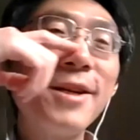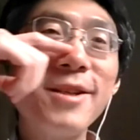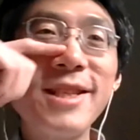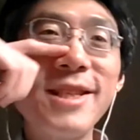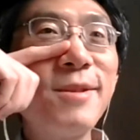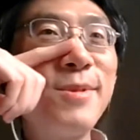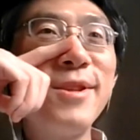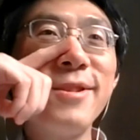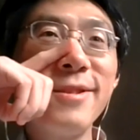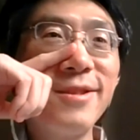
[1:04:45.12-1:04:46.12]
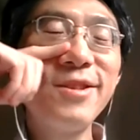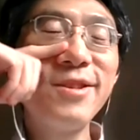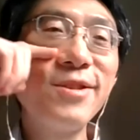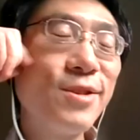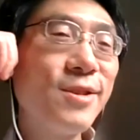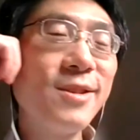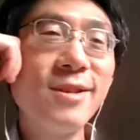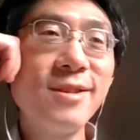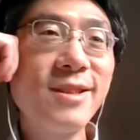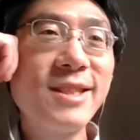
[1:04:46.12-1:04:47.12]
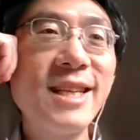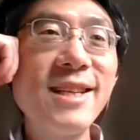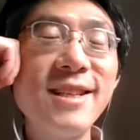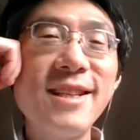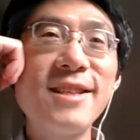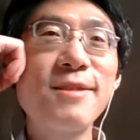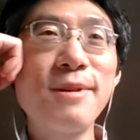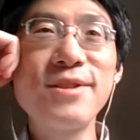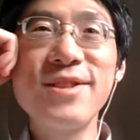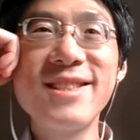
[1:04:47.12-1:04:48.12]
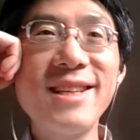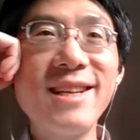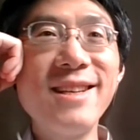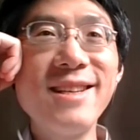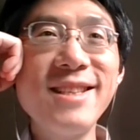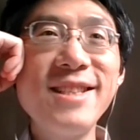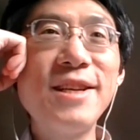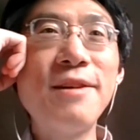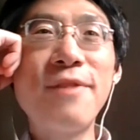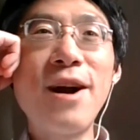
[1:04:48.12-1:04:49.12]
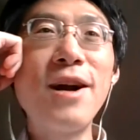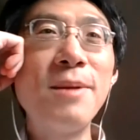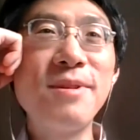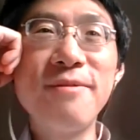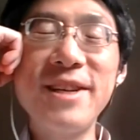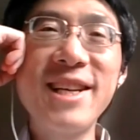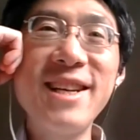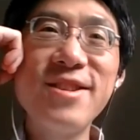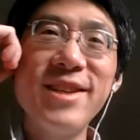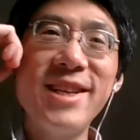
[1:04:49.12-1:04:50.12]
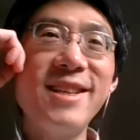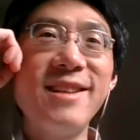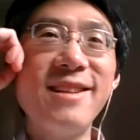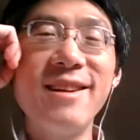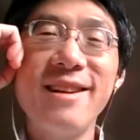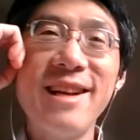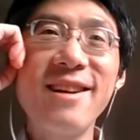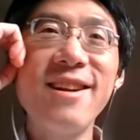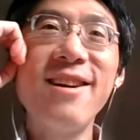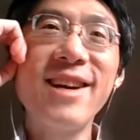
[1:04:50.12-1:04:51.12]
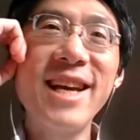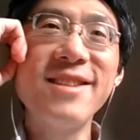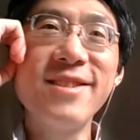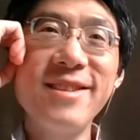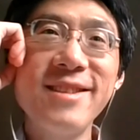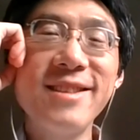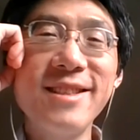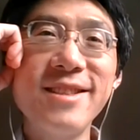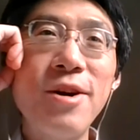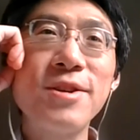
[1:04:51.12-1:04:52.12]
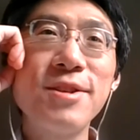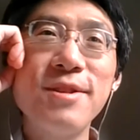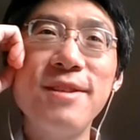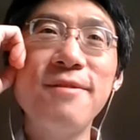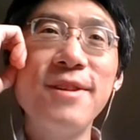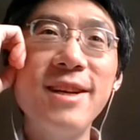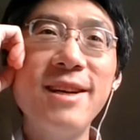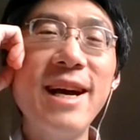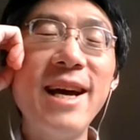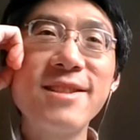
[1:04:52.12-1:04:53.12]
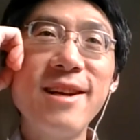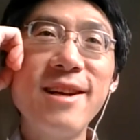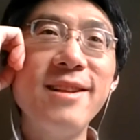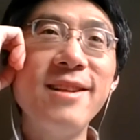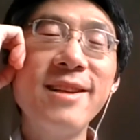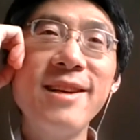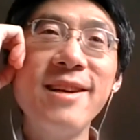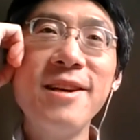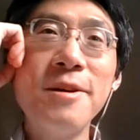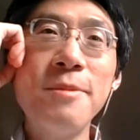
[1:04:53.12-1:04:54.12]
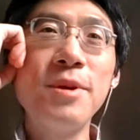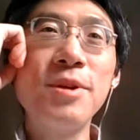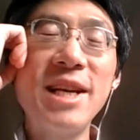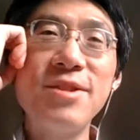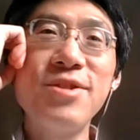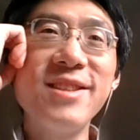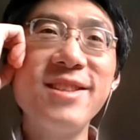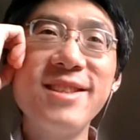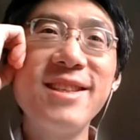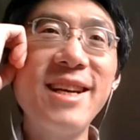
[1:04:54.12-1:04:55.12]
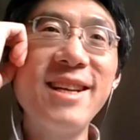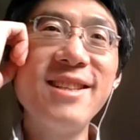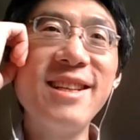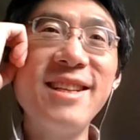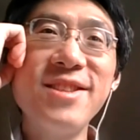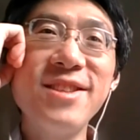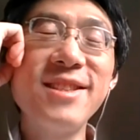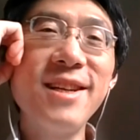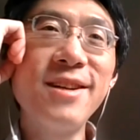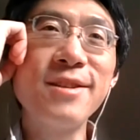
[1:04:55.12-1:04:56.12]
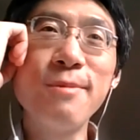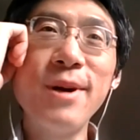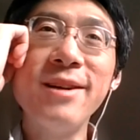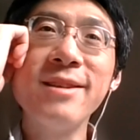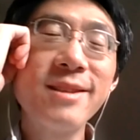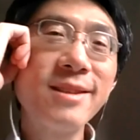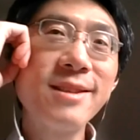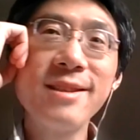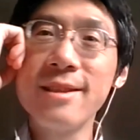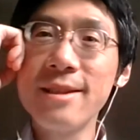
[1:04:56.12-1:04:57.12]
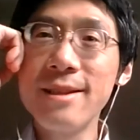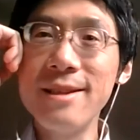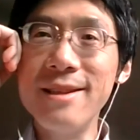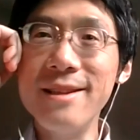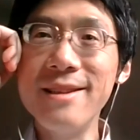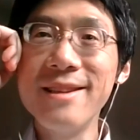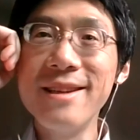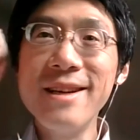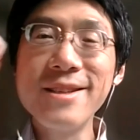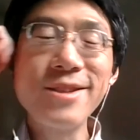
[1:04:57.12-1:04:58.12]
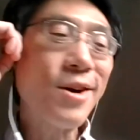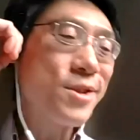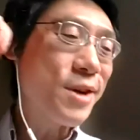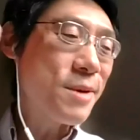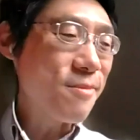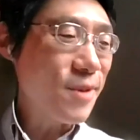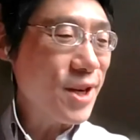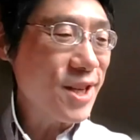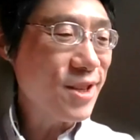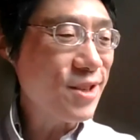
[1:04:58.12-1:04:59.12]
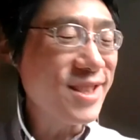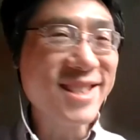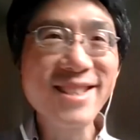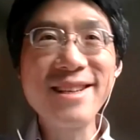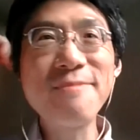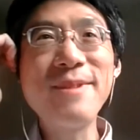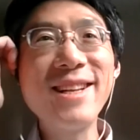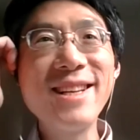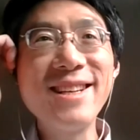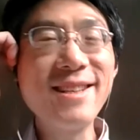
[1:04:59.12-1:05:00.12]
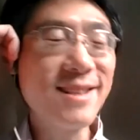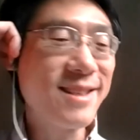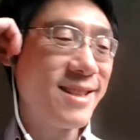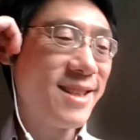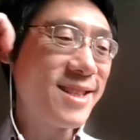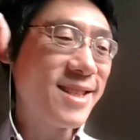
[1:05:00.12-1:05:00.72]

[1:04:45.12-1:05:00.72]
a good system to to study this question is uh, EGFR amplification in uh, like lung cancer. There's also yep. different uh, exon sure. mutations and deletions there as well. Mm. So also, I'm very mm-hmm. curious about the, the